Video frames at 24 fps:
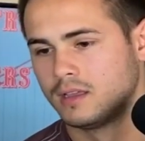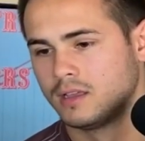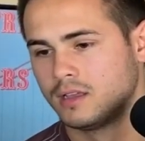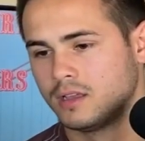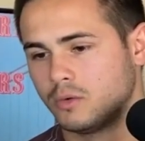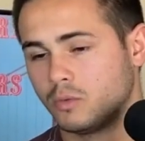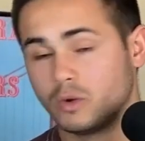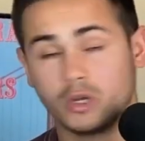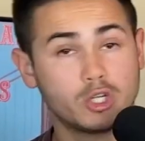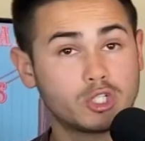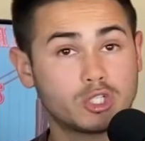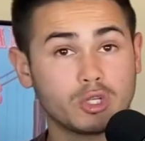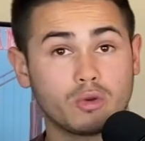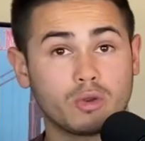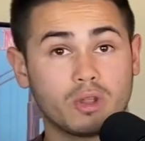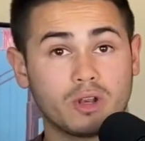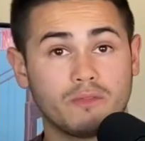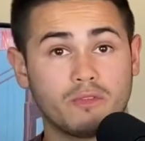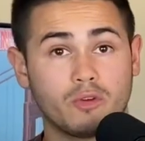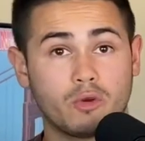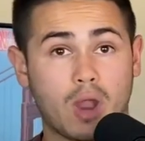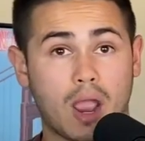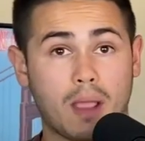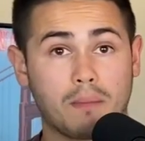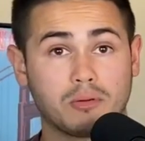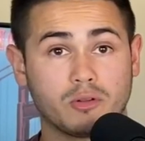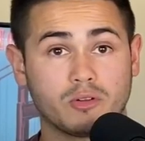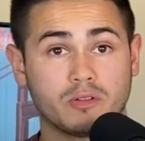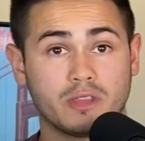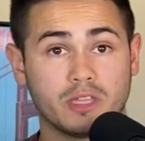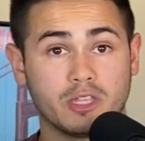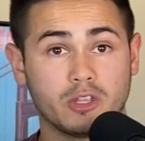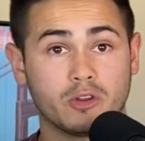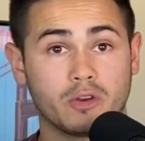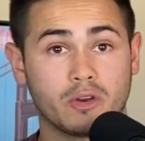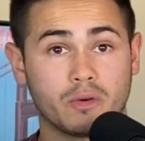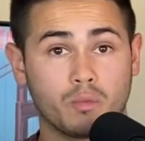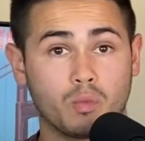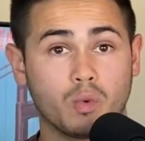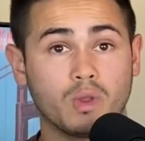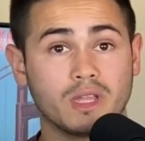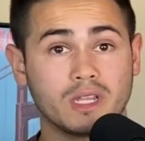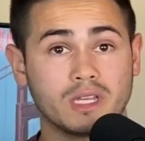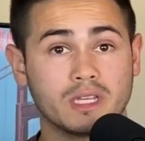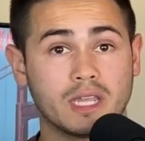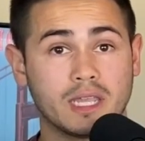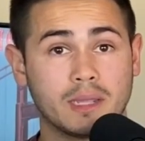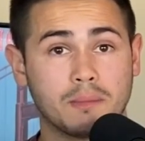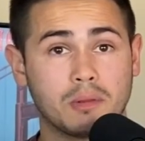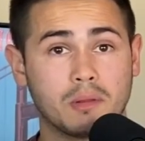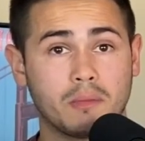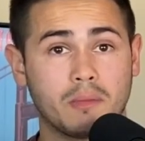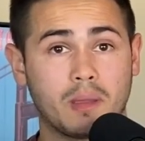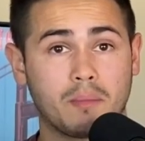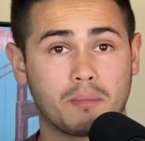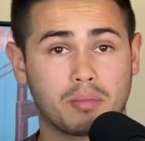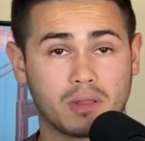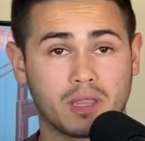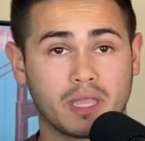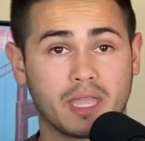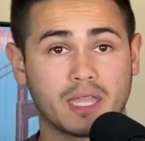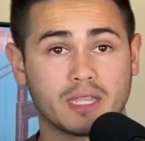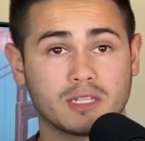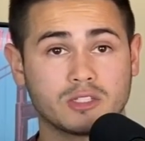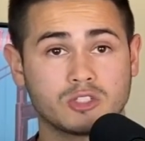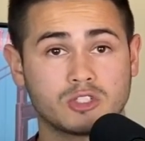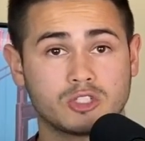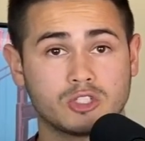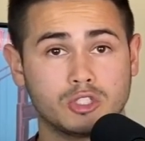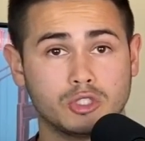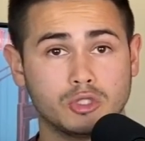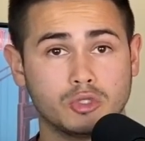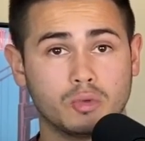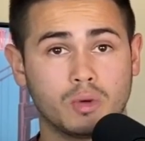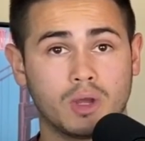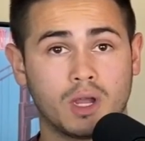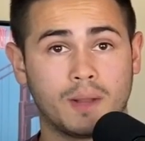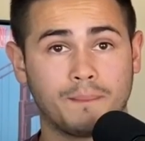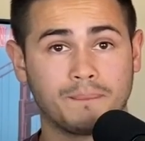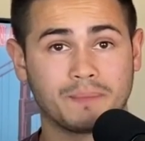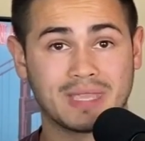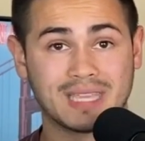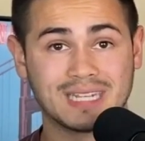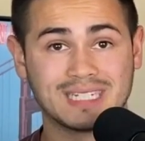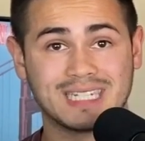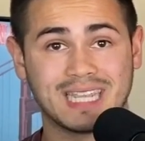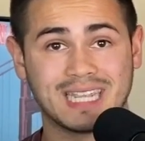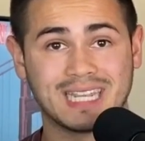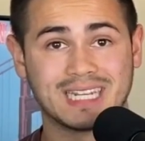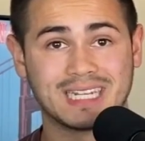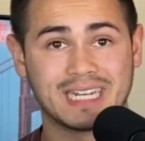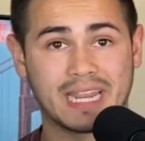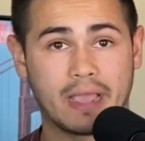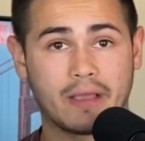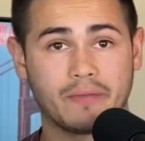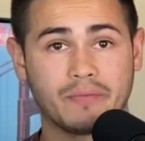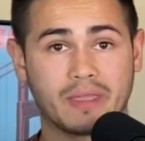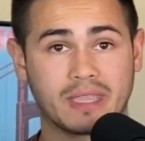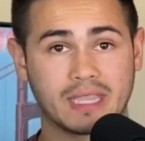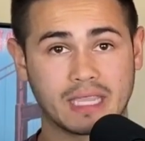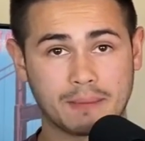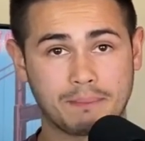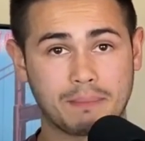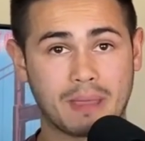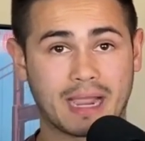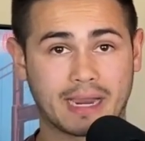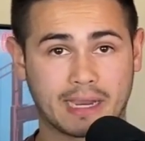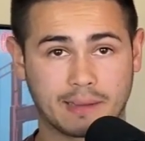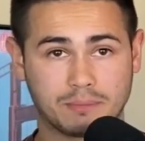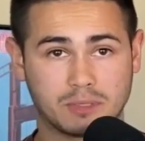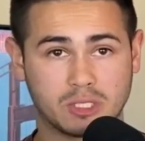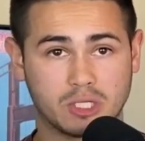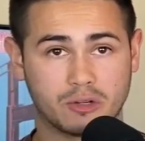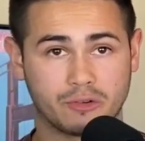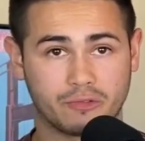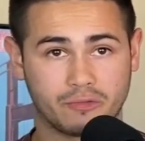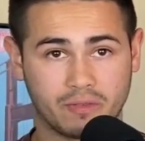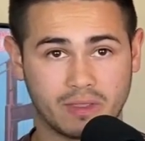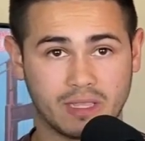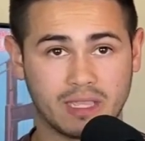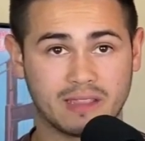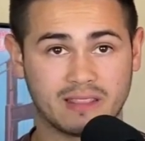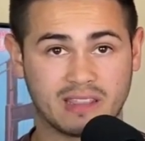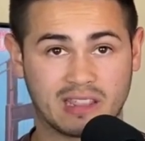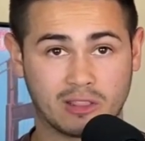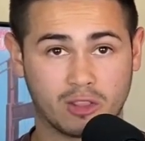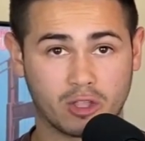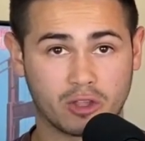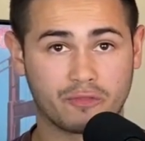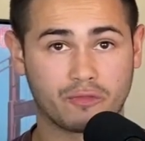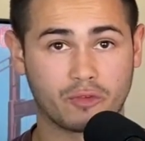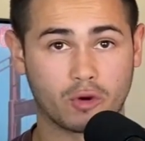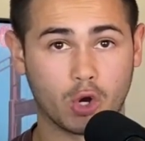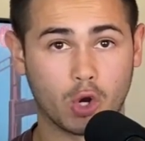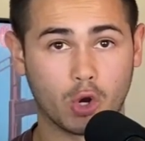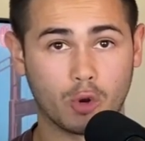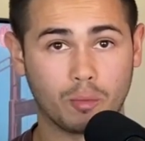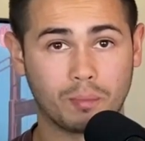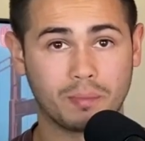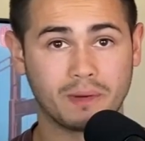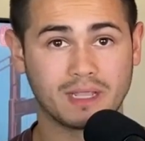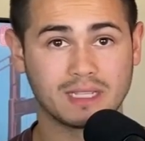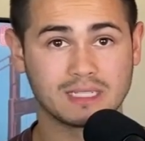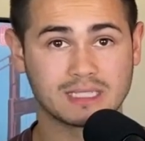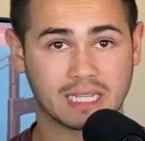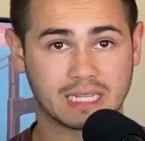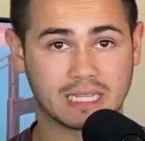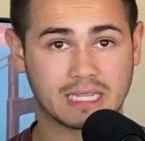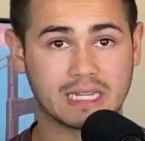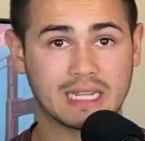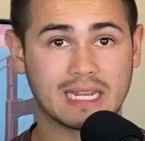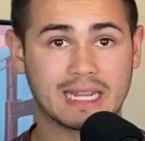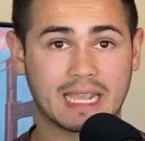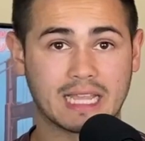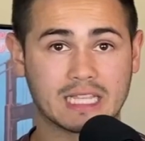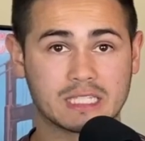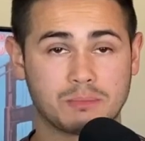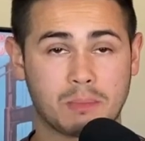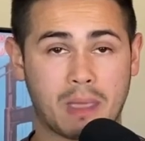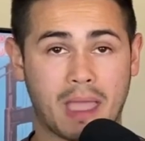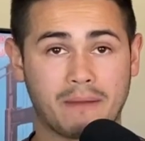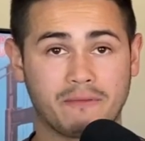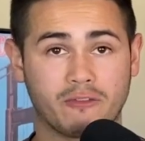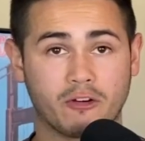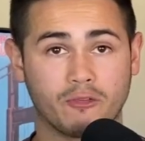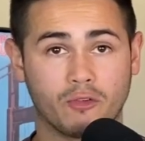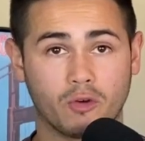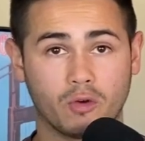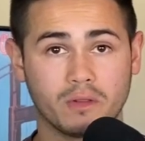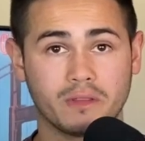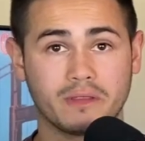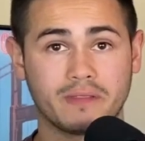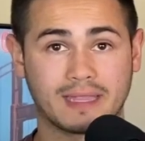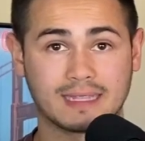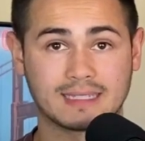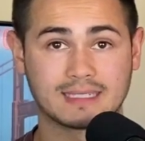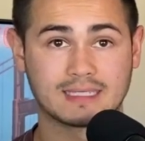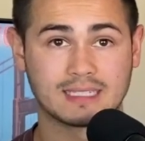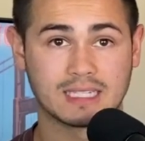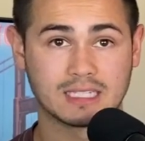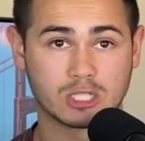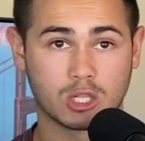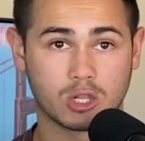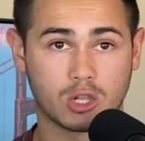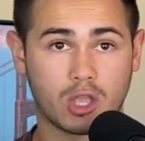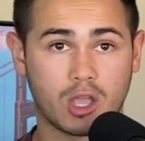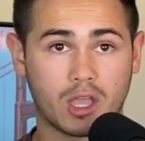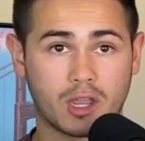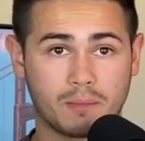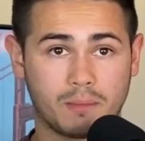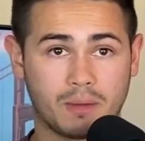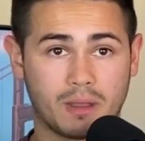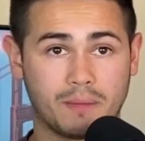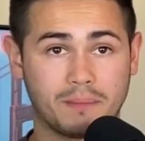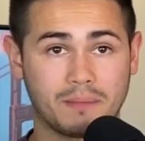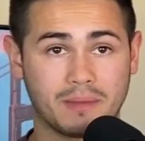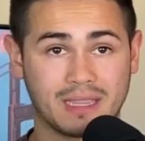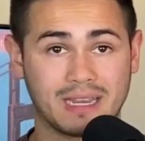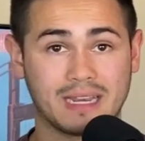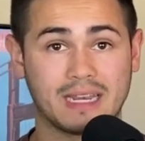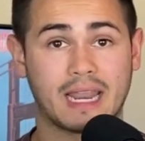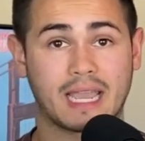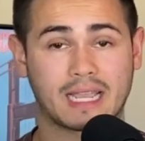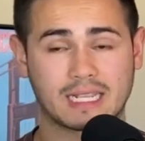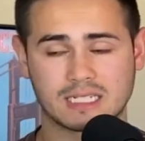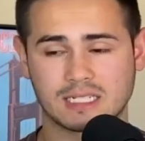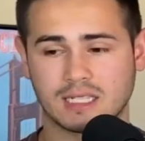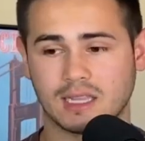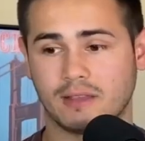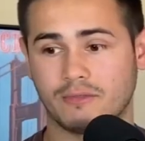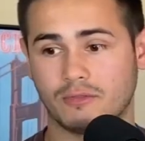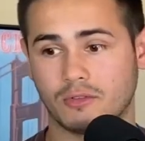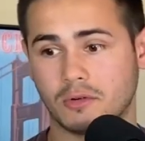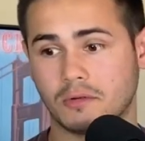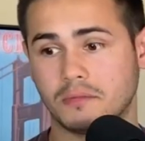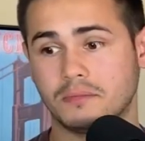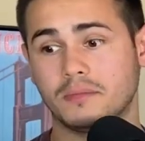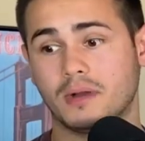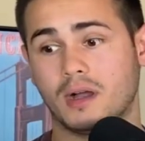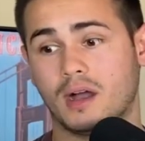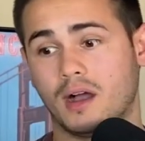When you're so good of a grappler that you're willing to implement plans to get taken down, then get back up to your feet, and then look for openings like you did against Matt Frevola, that says a lot about being next level.